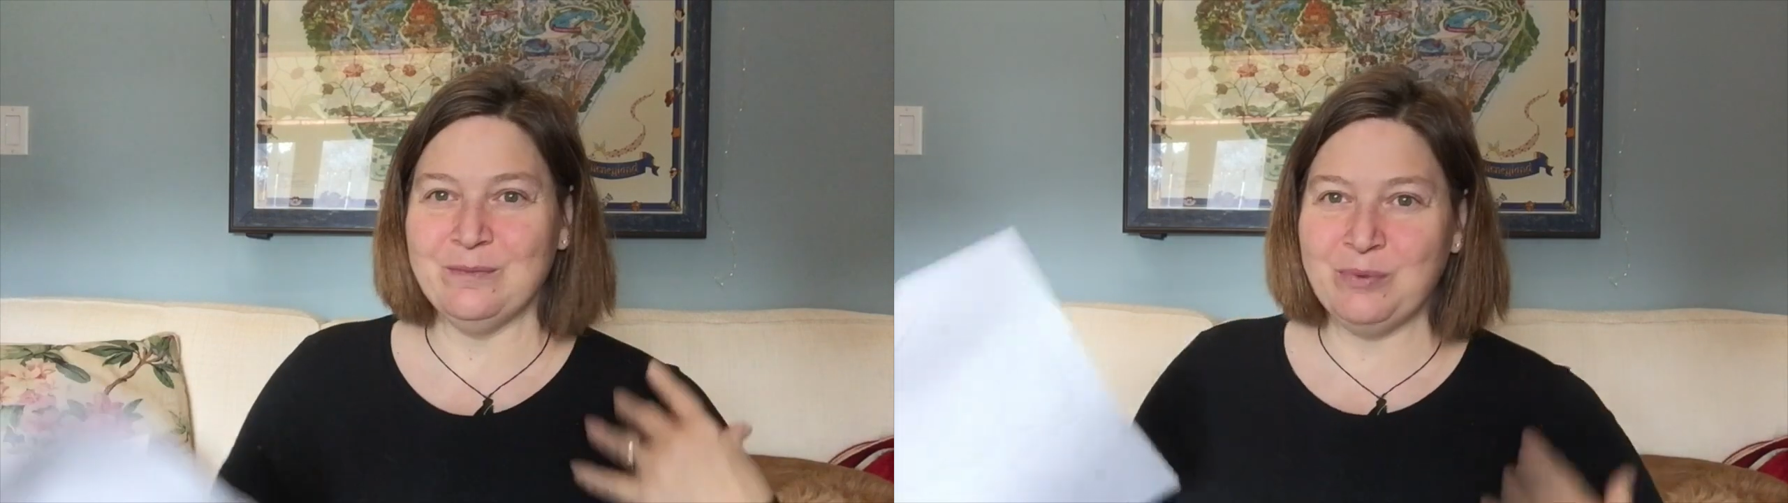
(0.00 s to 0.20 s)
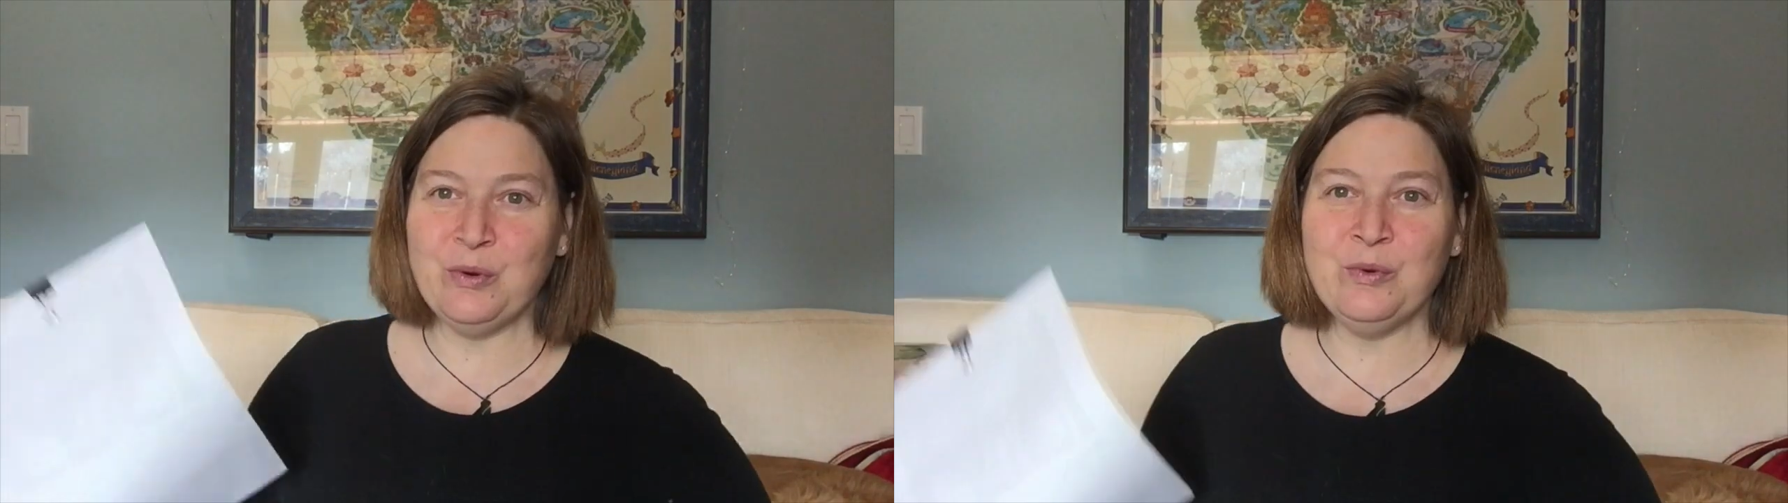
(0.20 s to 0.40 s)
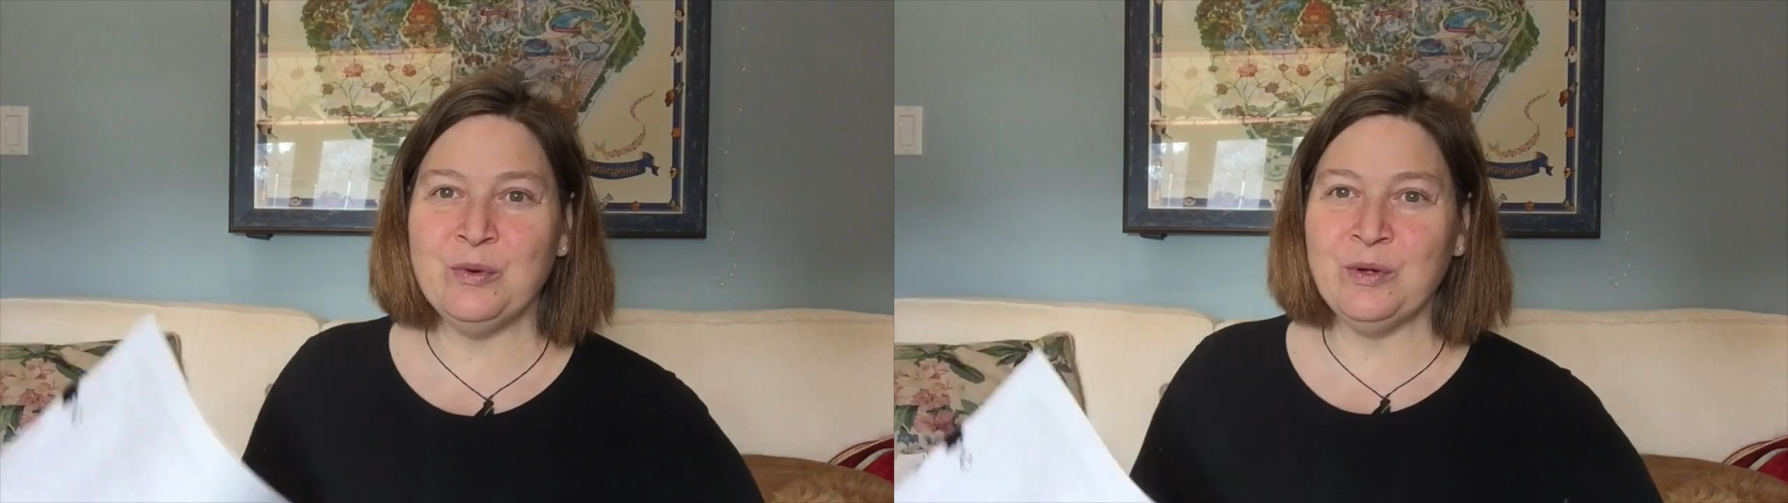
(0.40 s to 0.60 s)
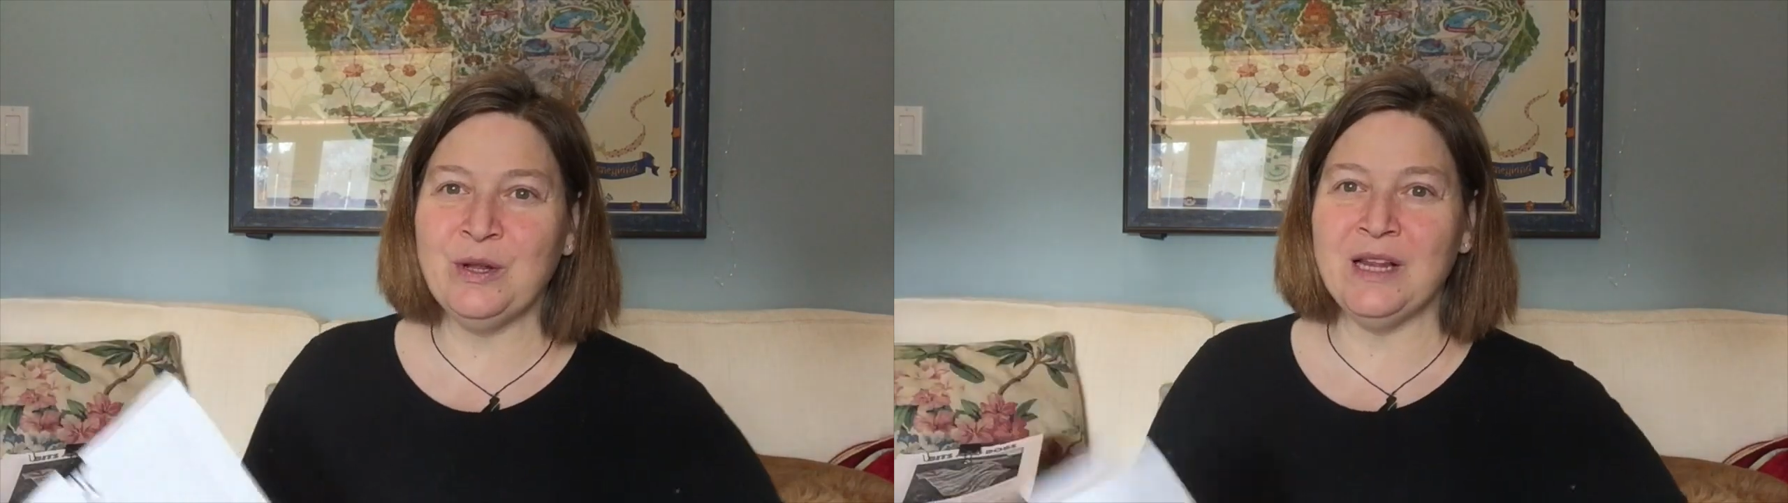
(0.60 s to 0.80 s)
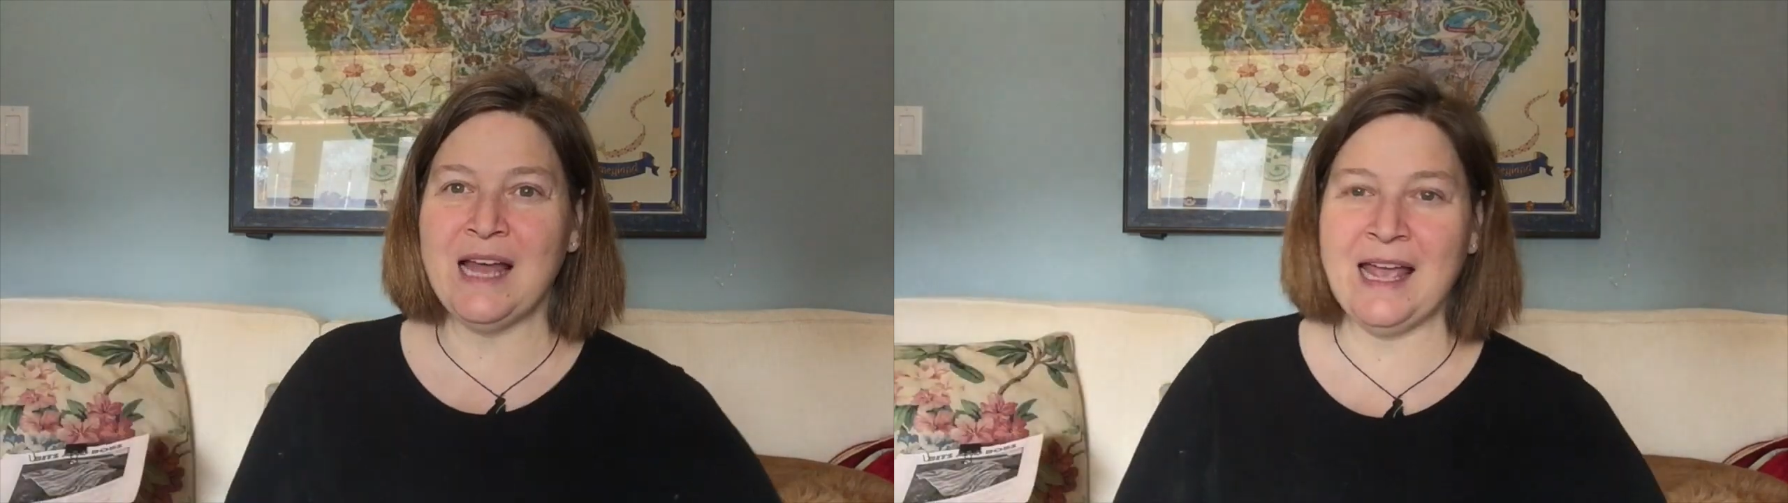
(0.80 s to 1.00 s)

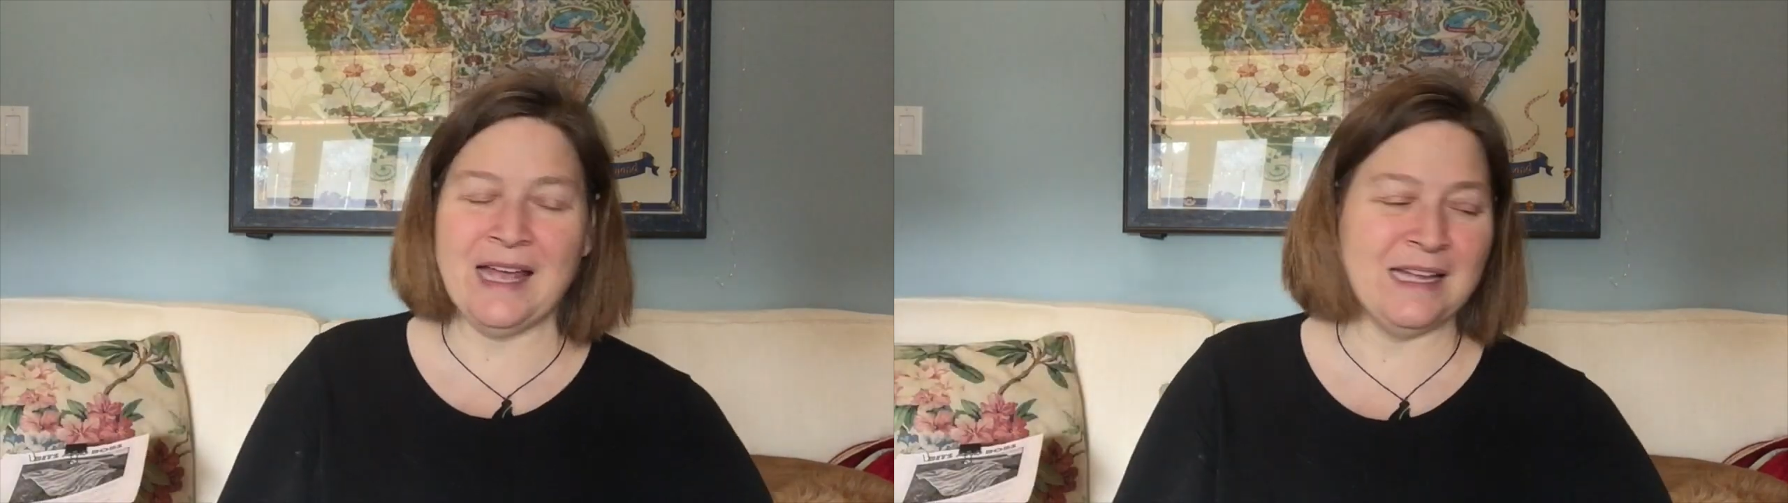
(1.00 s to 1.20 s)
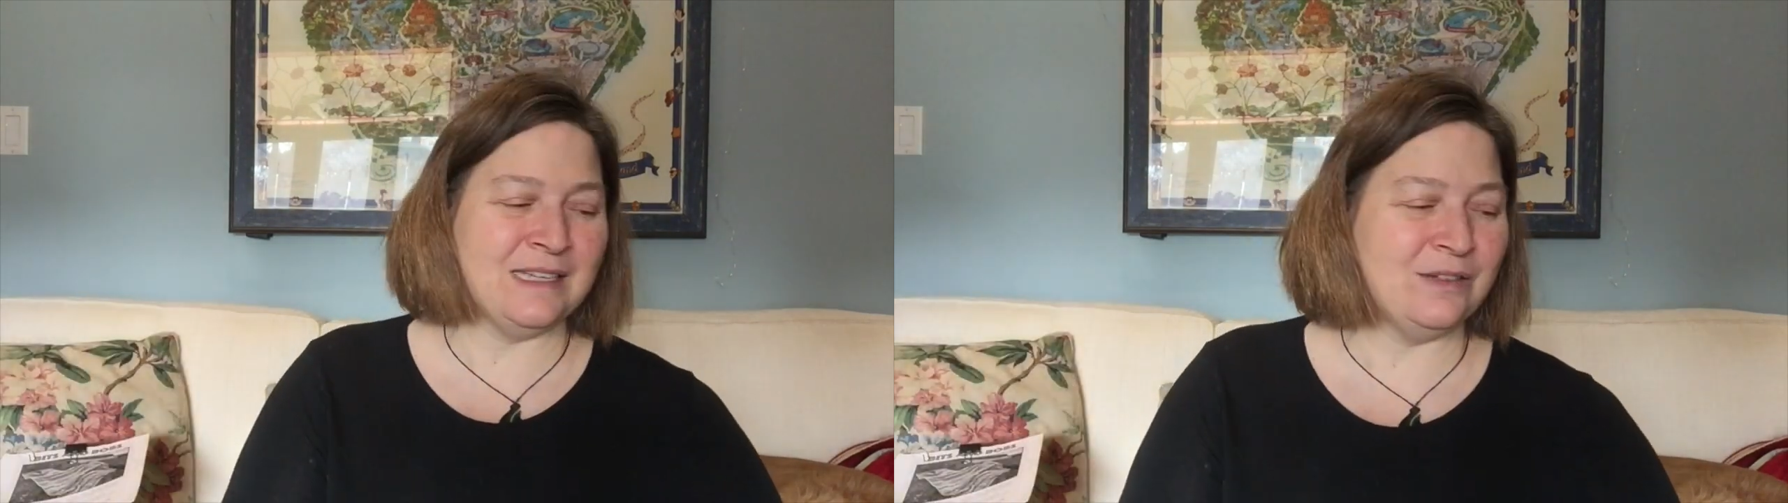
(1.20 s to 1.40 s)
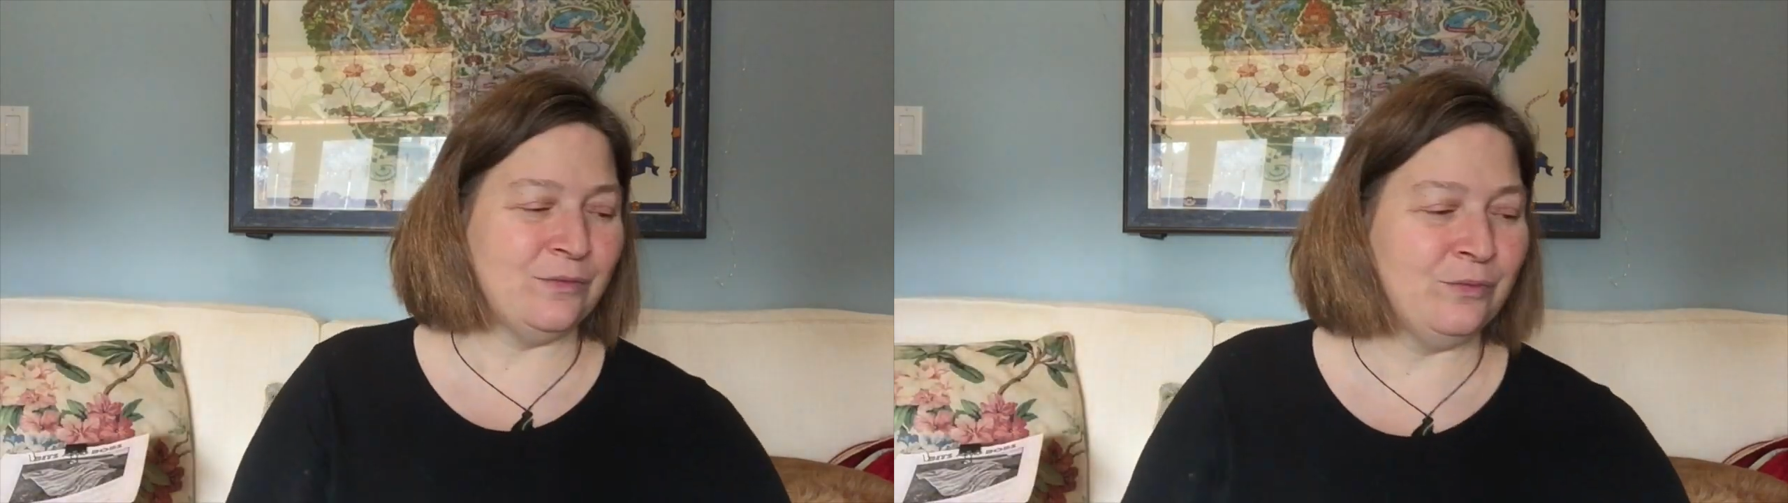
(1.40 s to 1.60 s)
pool and